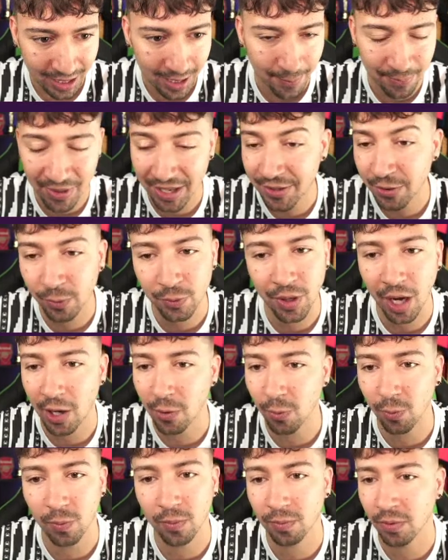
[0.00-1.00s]
then you'll
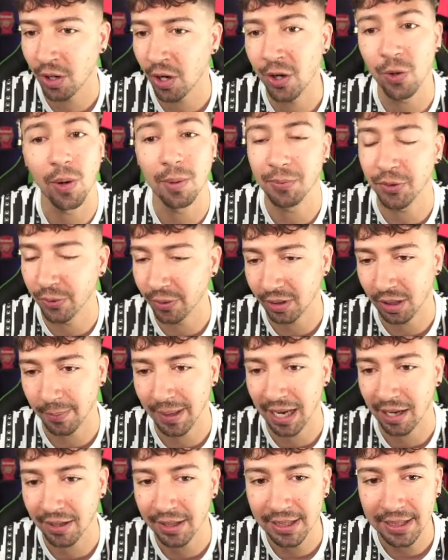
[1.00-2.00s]
know who I'm talking
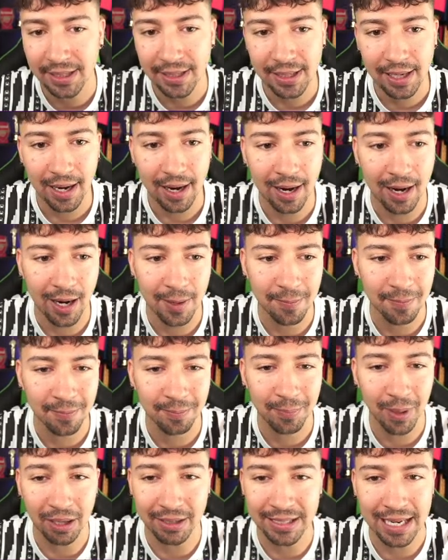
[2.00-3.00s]
about.
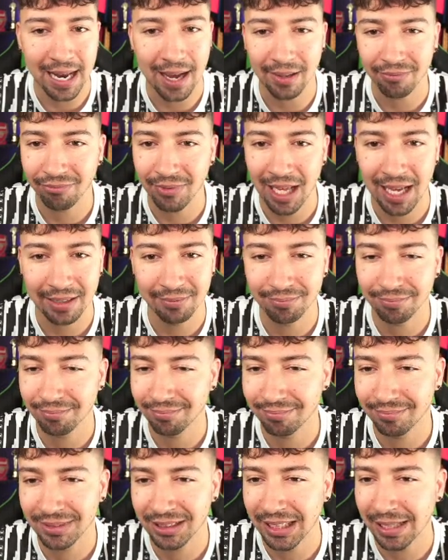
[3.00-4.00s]
But yeah, they
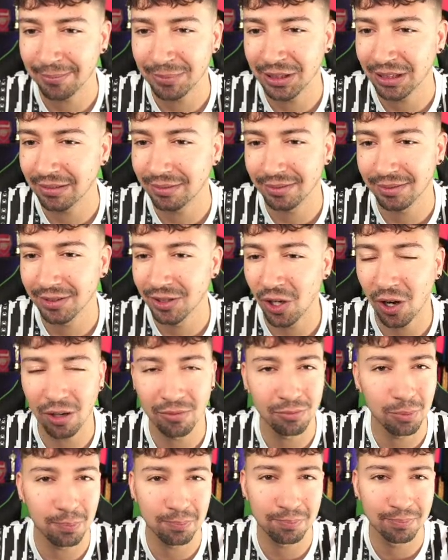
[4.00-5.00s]
seem to
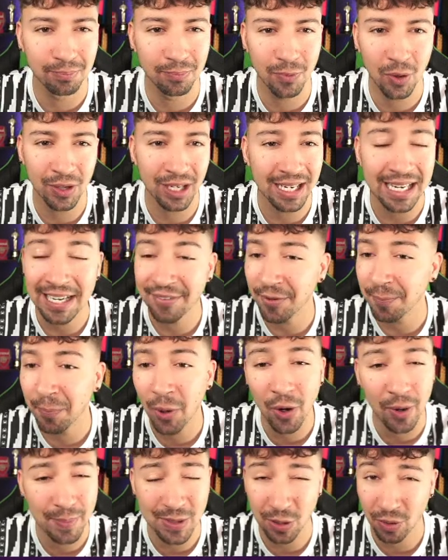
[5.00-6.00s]
not want to even
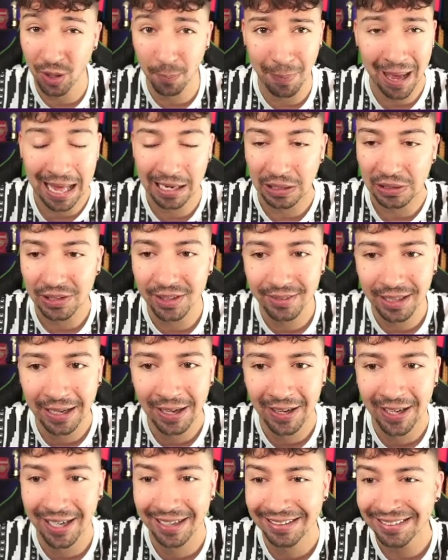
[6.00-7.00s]
put me on the ballot,
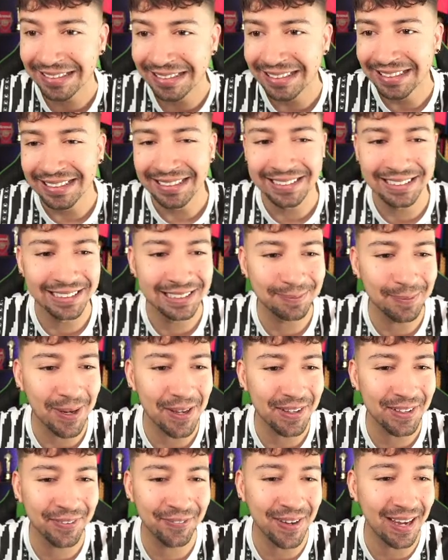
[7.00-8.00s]

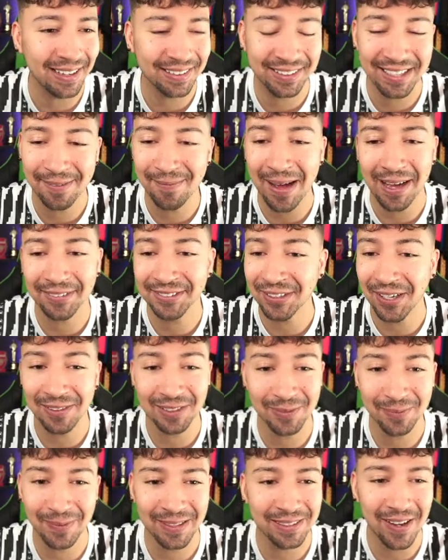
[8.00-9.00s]
despite the amount of
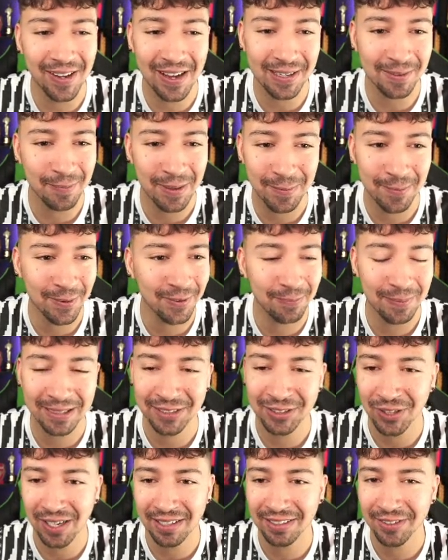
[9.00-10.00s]
times people have been
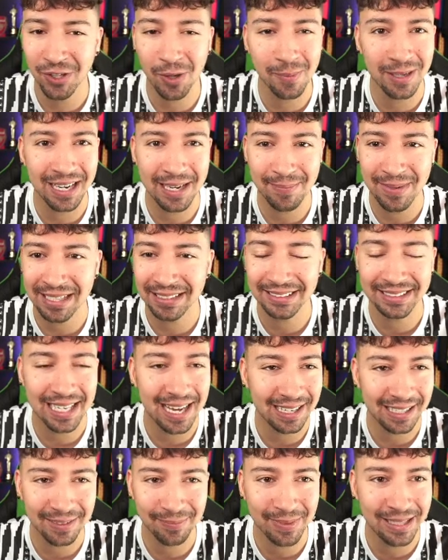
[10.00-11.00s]
trying to nominate me and
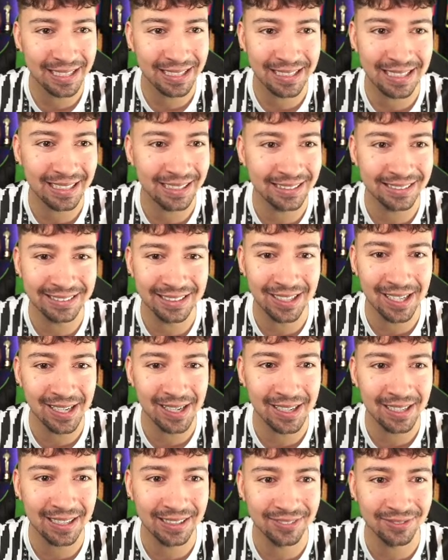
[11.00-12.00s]
tagging me
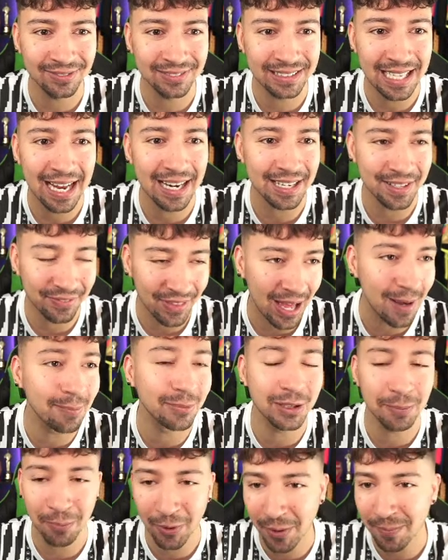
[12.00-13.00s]
and telling them
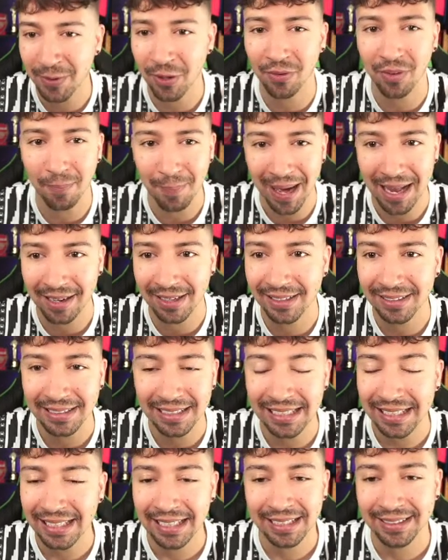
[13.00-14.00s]
to put me on the ballot.
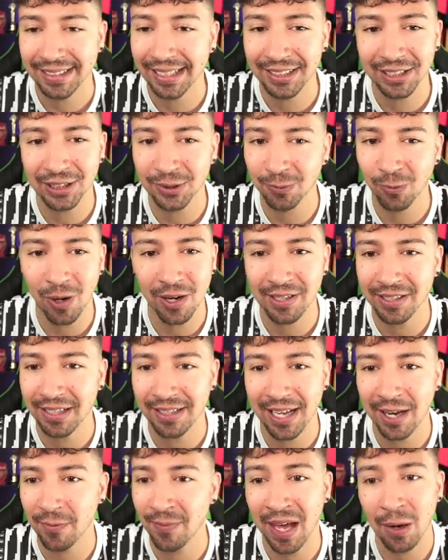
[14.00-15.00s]
They just won't.
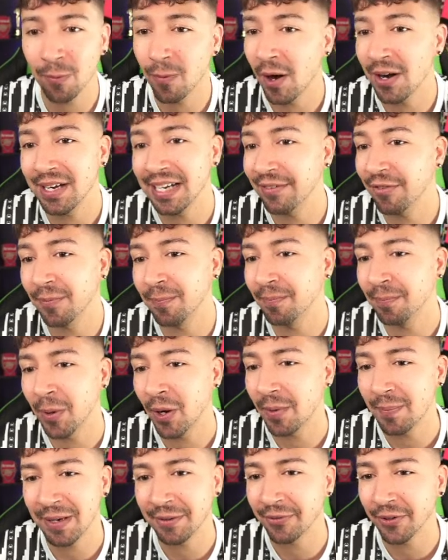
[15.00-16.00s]
They won't even
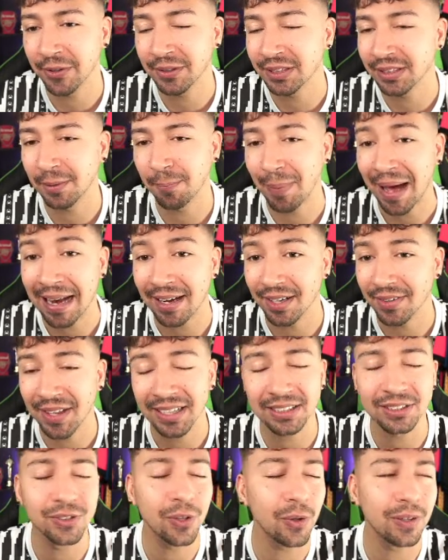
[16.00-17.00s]
put me through to the ballot.
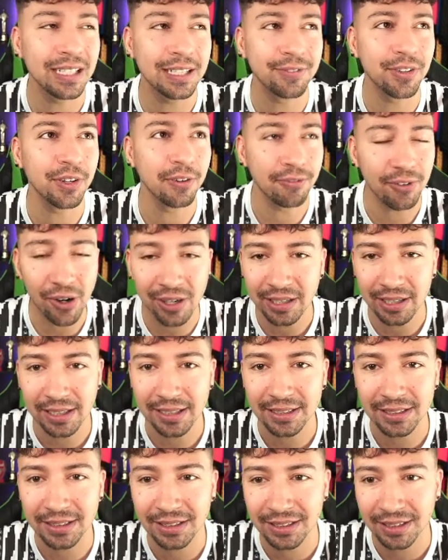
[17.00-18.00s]
That's not even the
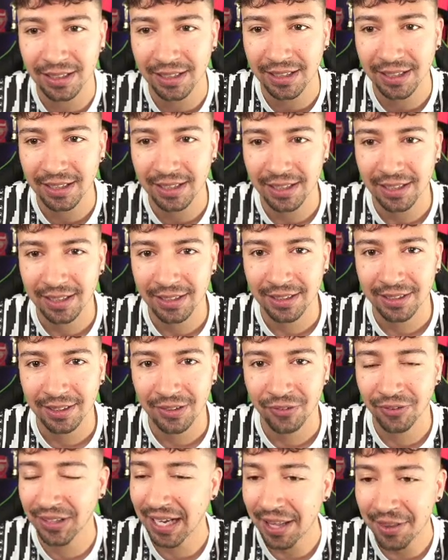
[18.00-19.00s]
finalists.
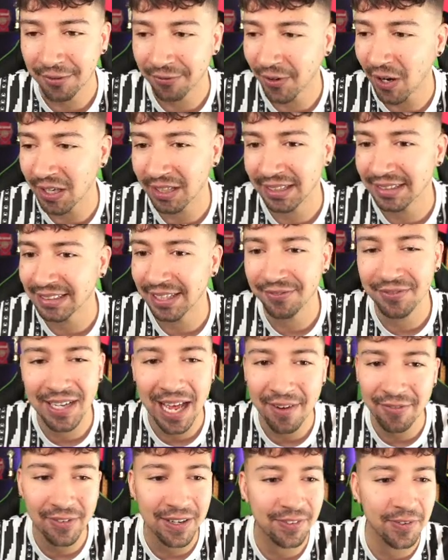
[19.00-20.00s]
Forget the finalists. They've
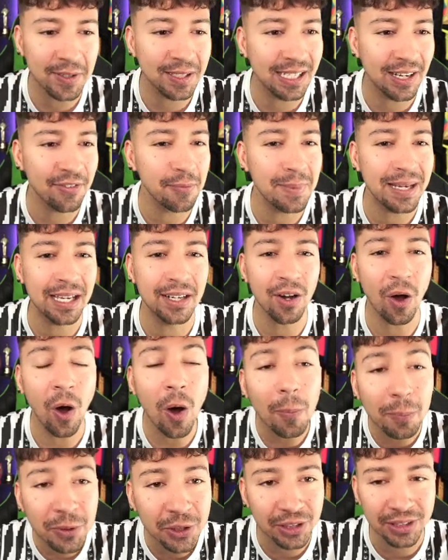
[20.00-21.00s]
never even given me an
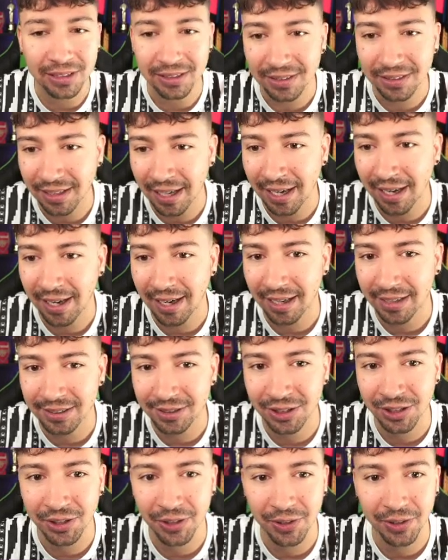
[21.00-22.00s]
option
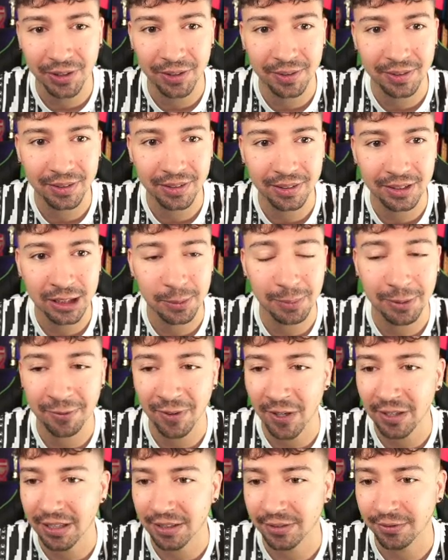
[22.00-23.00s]
to be
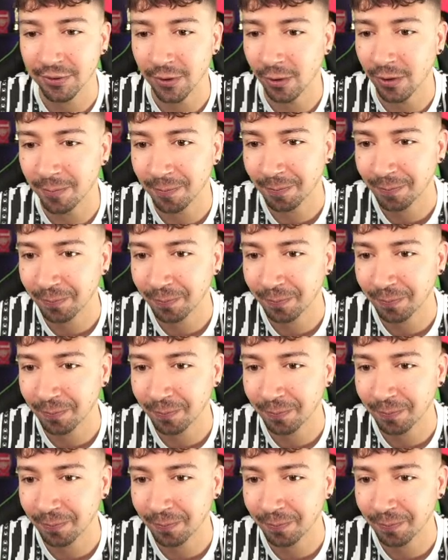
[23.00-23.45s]
voted for